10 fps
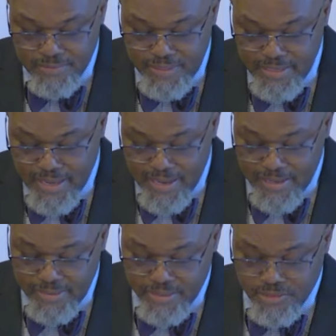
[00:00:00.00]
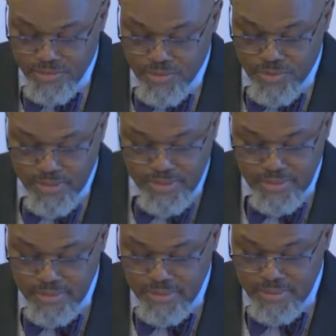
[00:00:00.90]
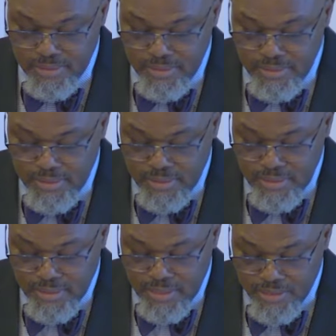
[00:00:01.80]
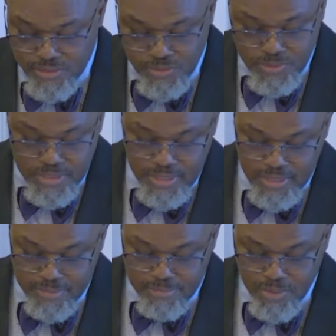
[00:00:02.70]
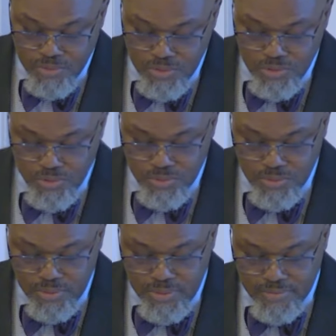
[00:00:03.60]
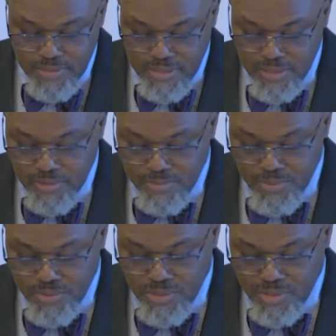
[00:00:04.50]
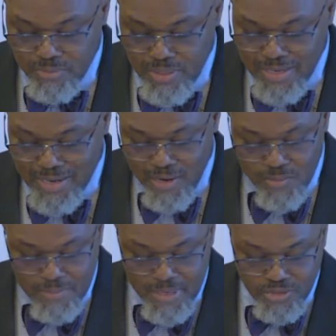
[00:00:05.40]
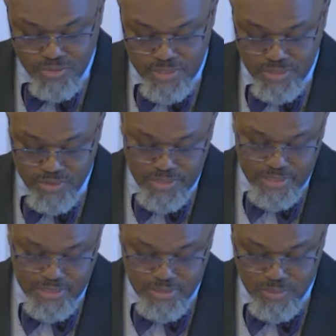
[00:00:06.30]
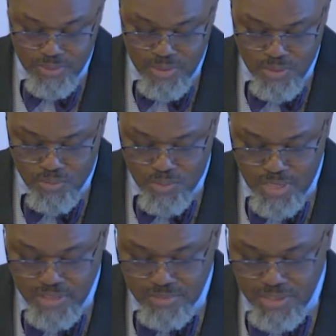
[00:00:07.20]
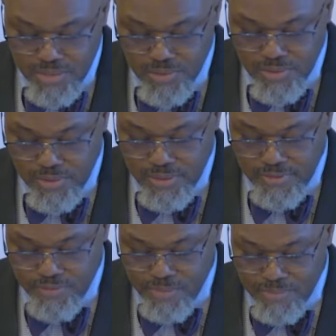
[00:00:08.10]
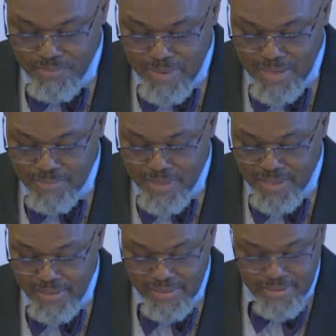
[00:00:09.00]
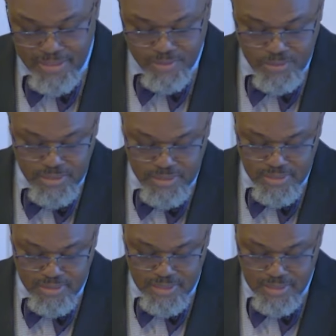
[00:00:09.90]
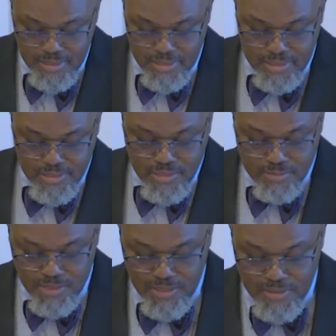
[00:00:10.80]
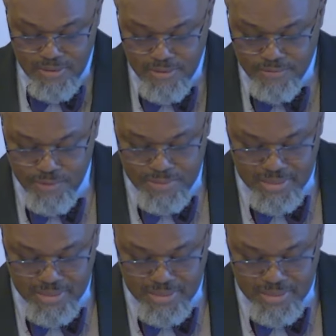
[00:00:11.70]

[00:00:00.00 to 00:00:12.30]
kindness according unto the multitude of the tender mercies. Blot out my transgression. Wash me thoroughly from my iniquities and cleanse me from my